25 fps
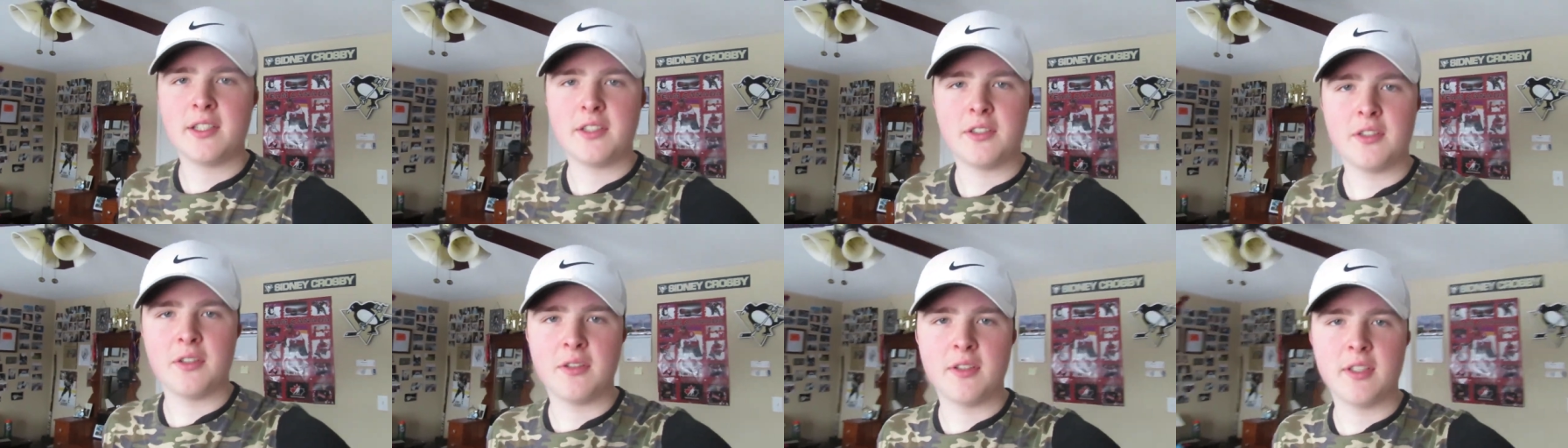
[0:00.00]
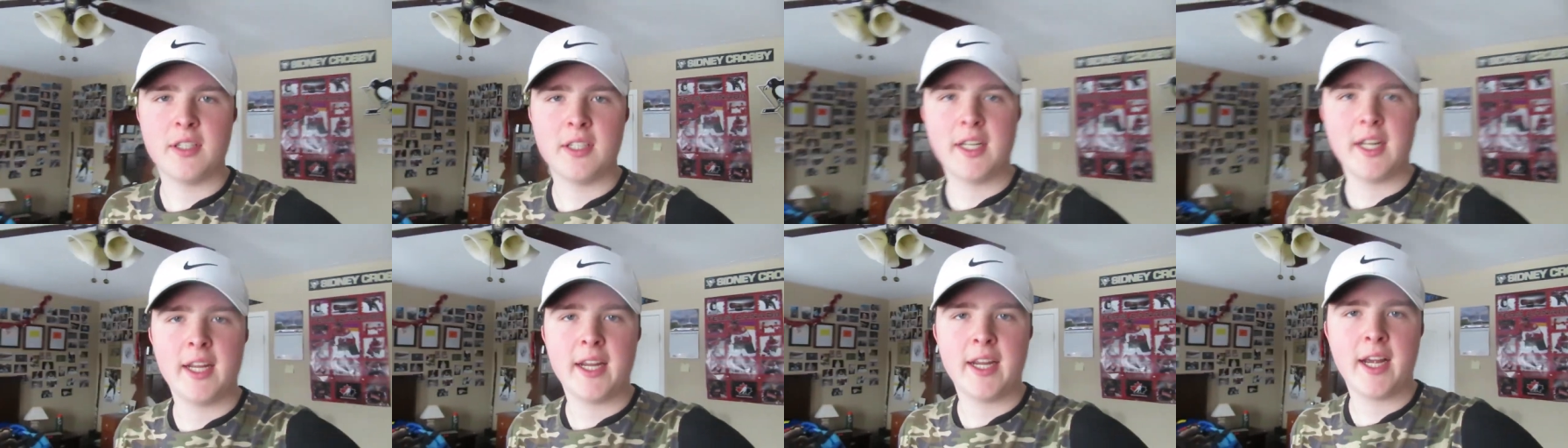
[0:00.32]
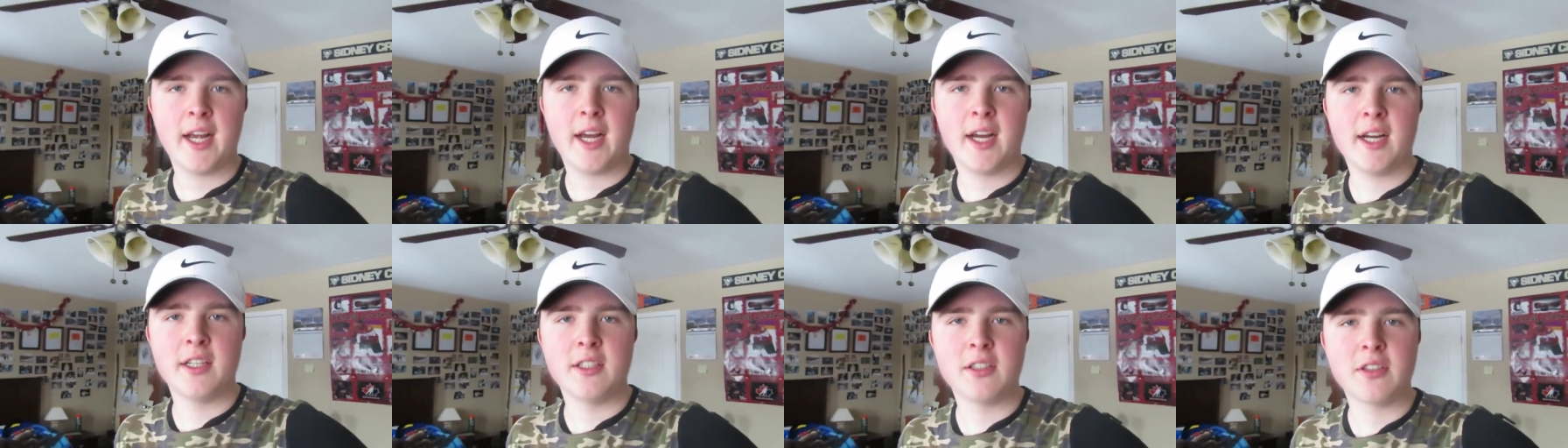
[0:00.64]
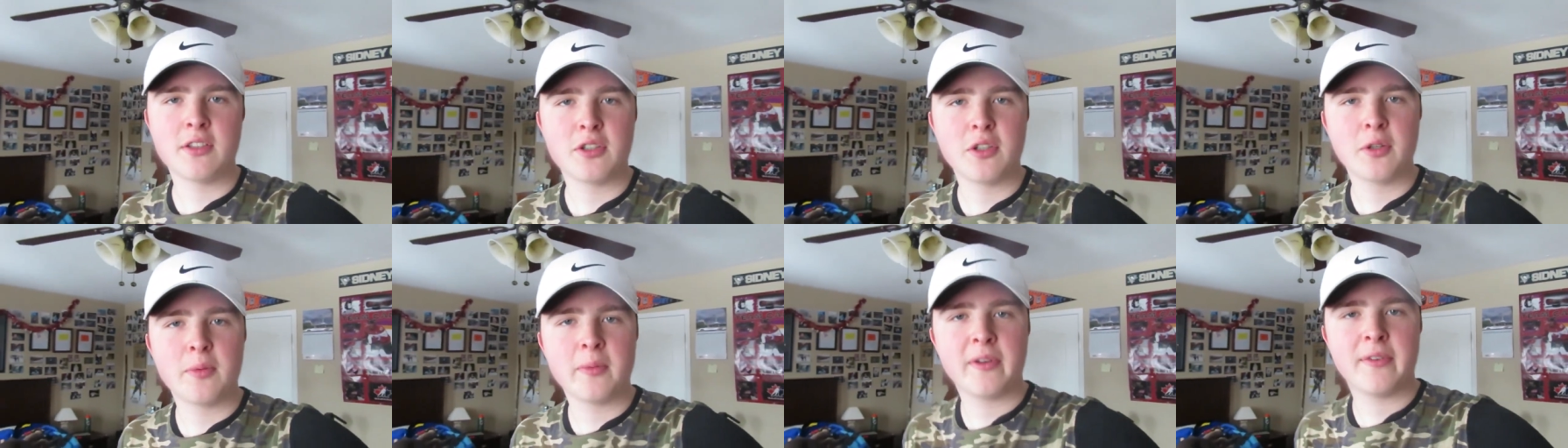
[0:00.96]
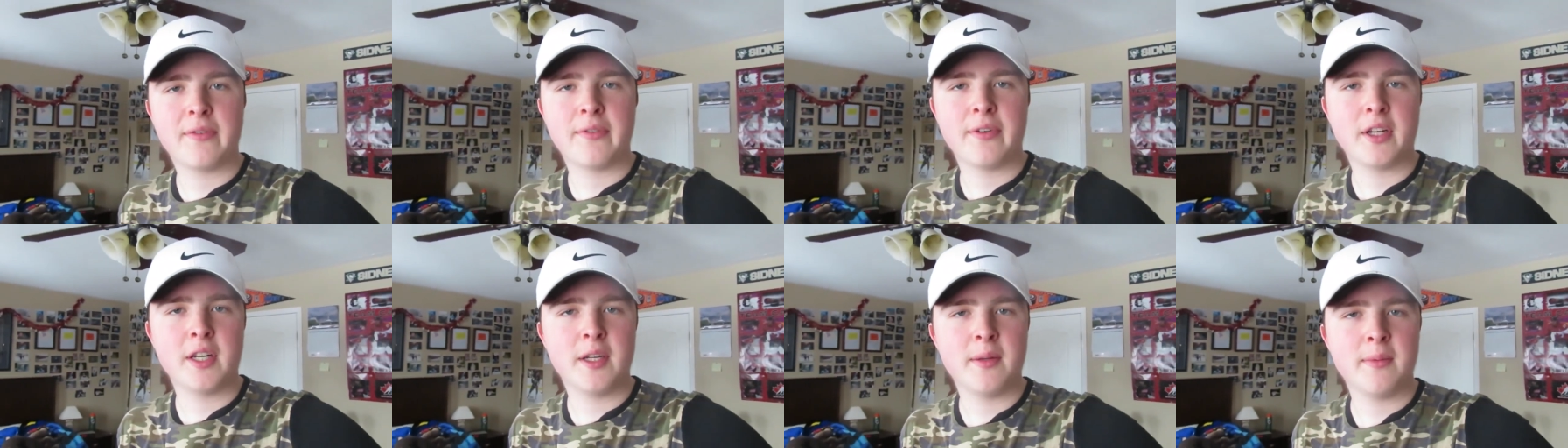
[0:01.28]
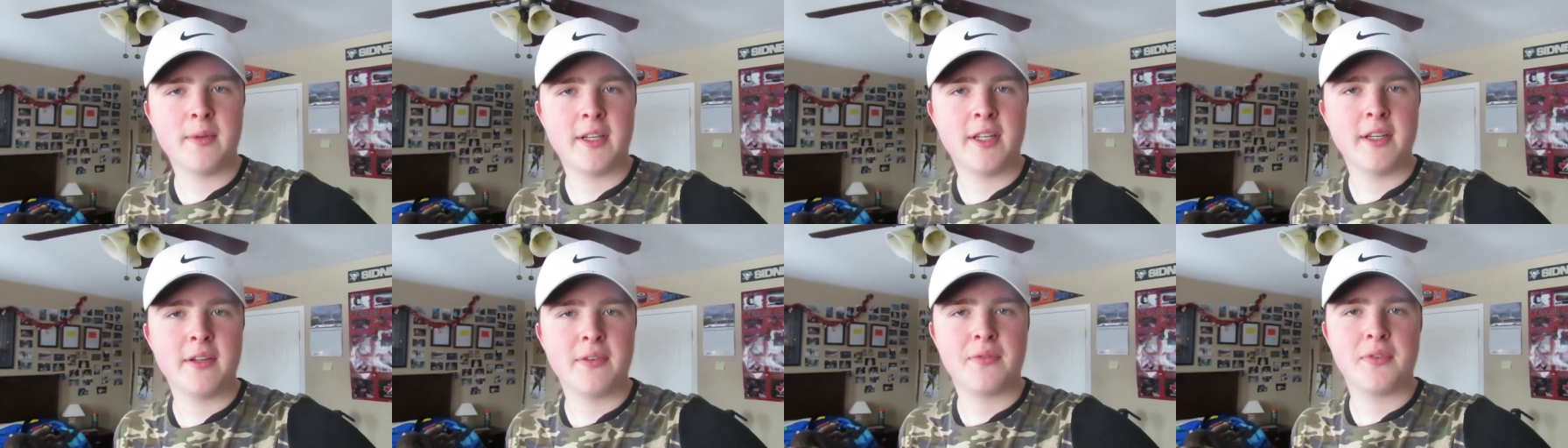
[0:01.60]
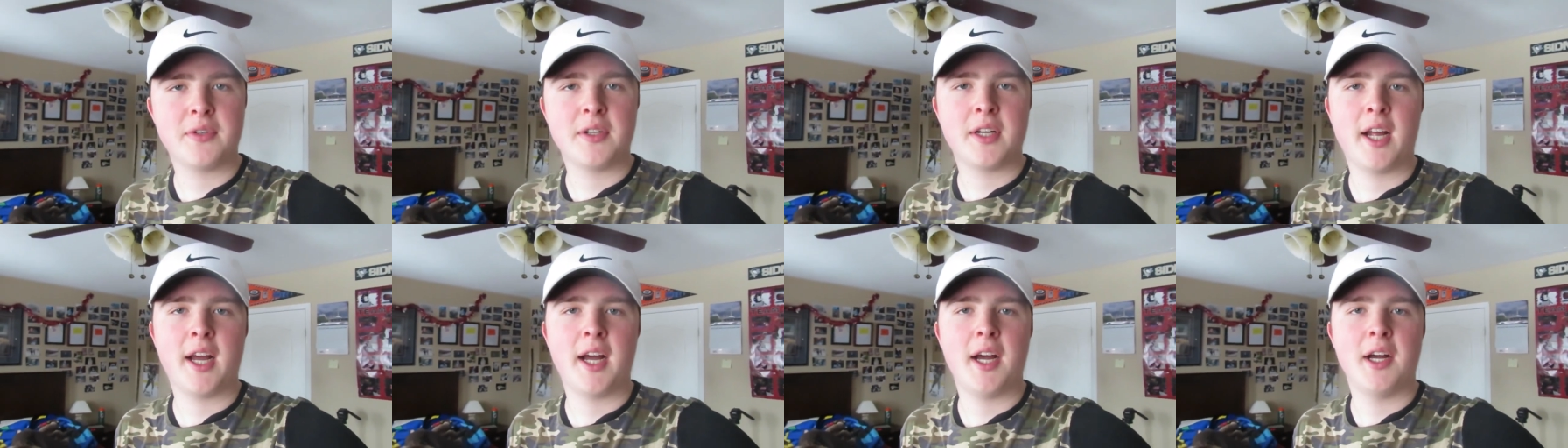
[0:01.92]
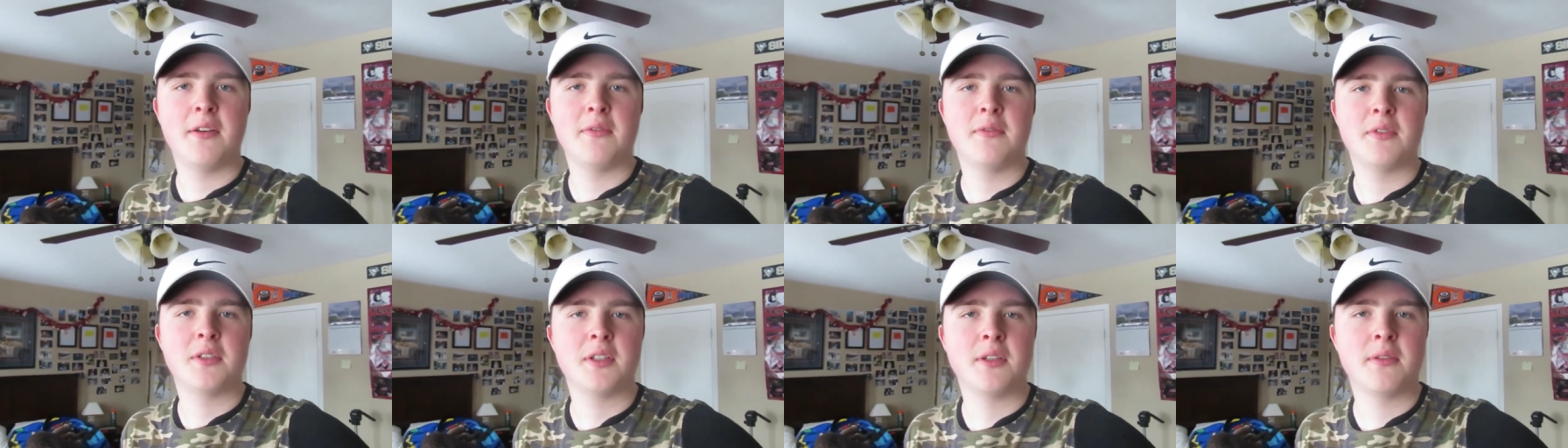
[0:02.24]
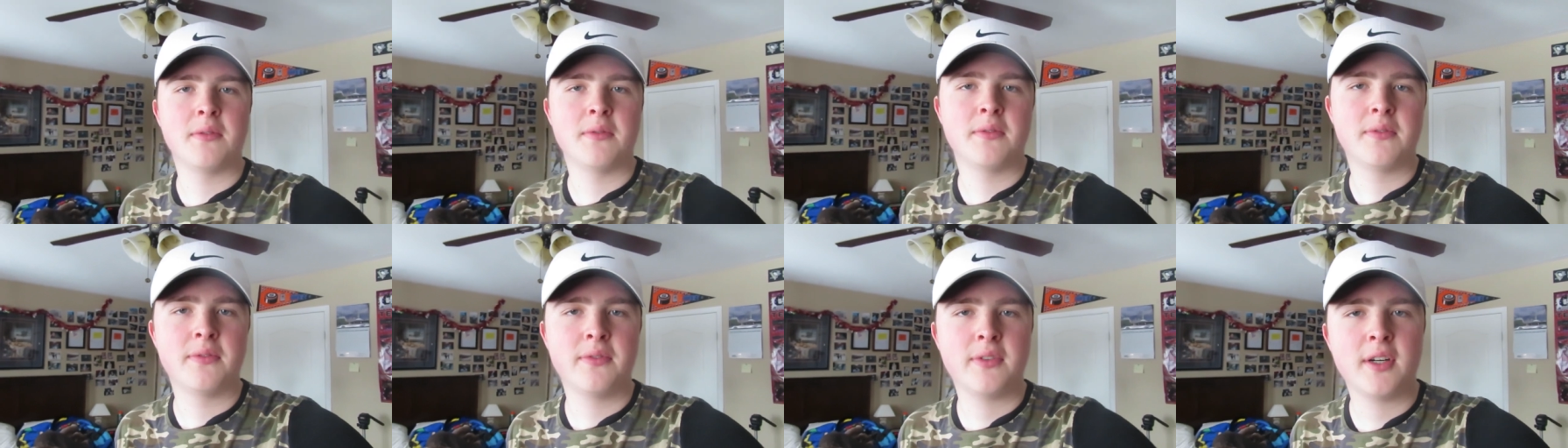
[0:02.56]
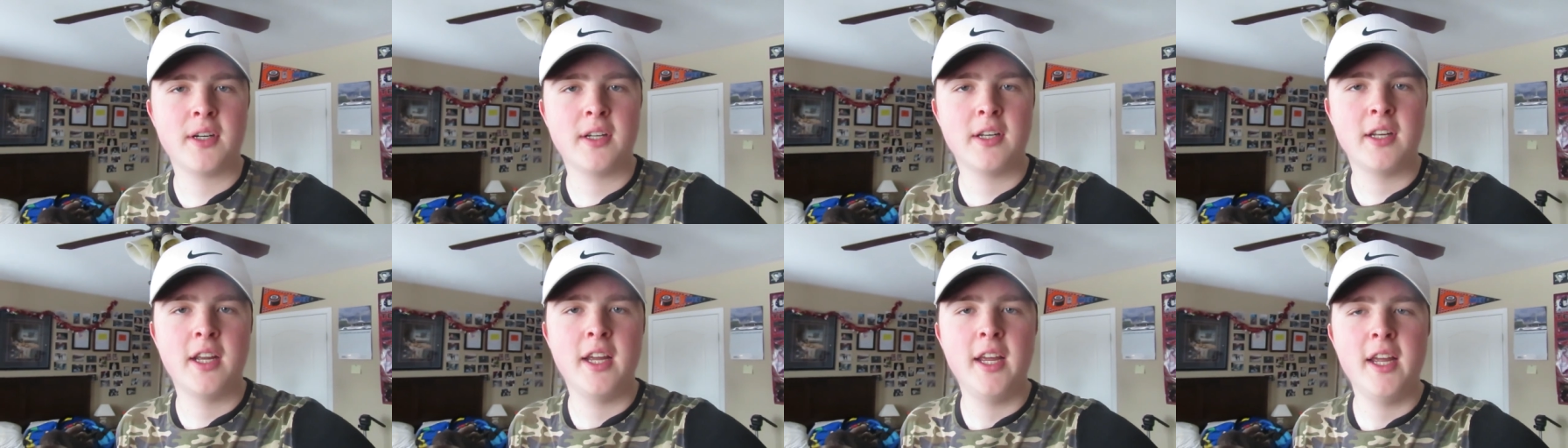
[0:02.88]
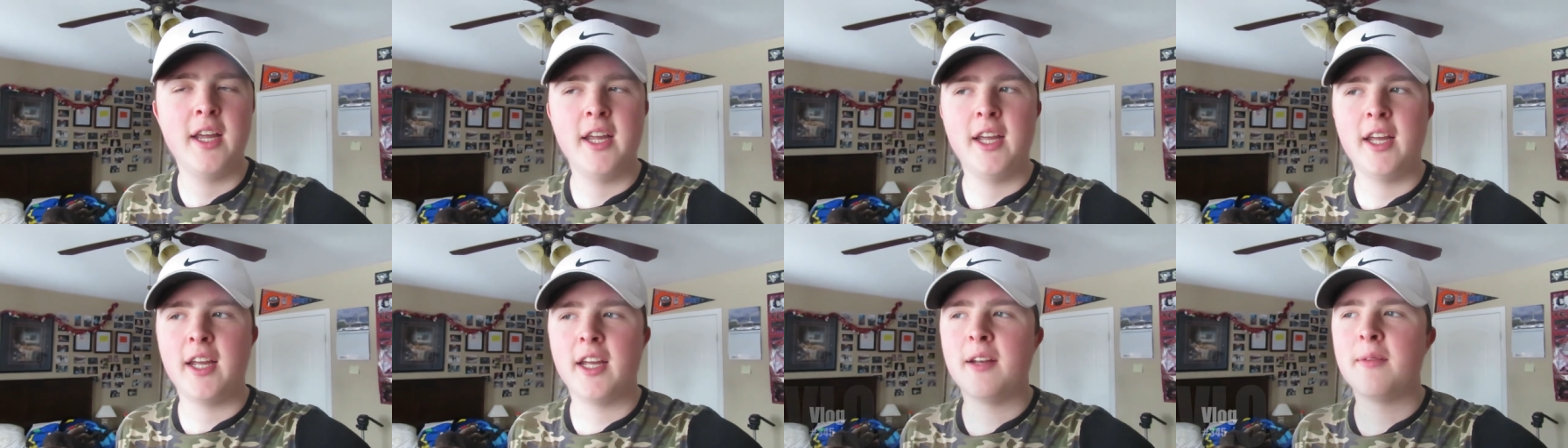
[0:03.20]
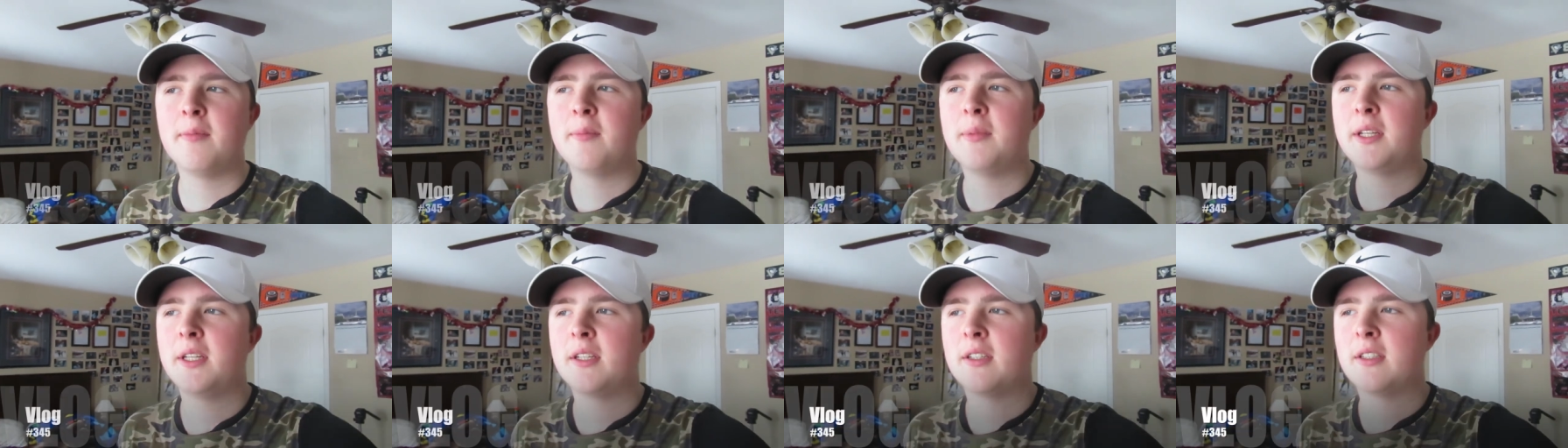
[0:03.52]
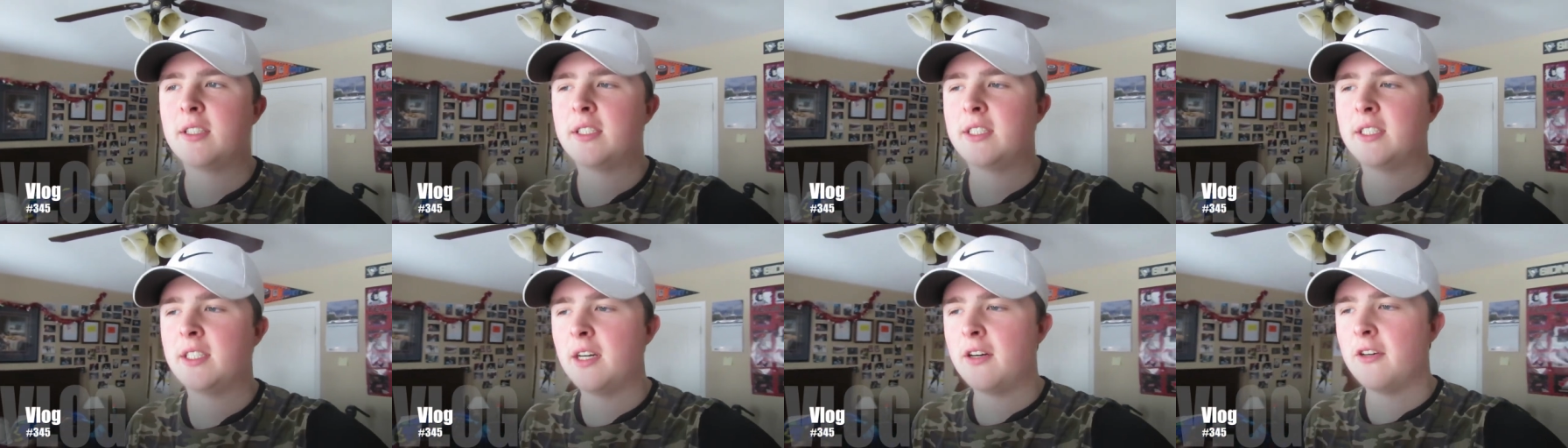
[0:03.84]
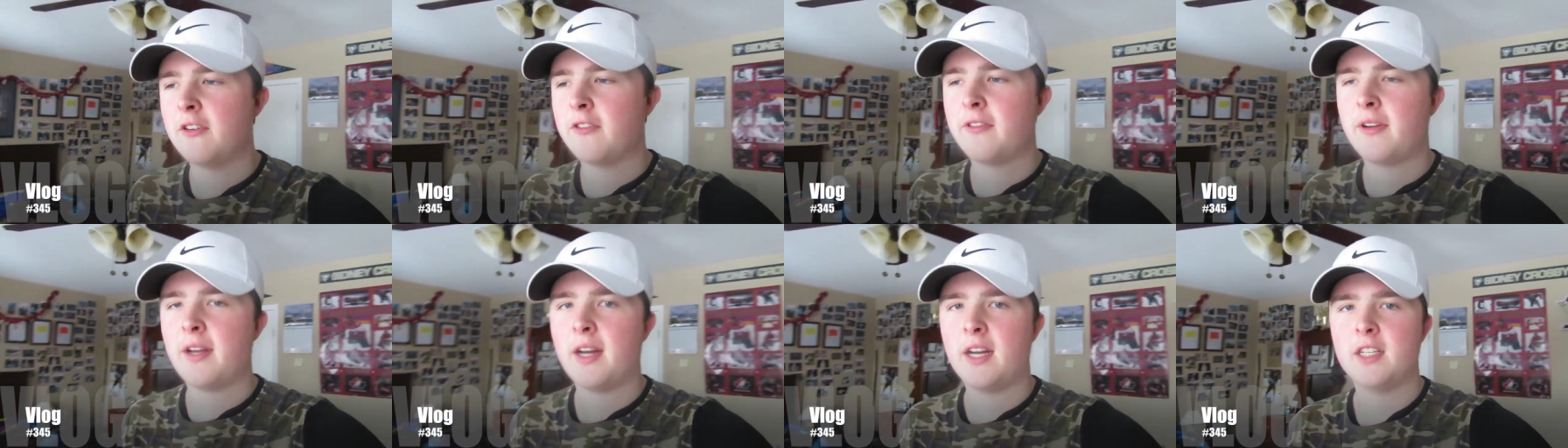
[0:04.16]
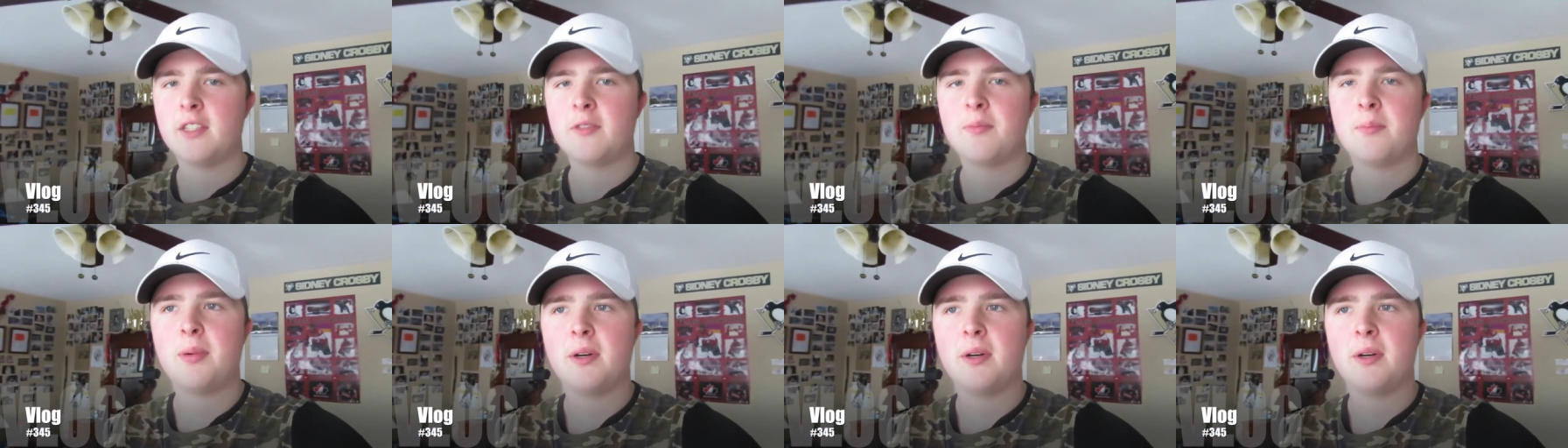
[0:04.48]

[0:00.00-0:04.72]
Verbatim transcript: So today guys, don't be afraid to be different, have some fun, and be yourself guys.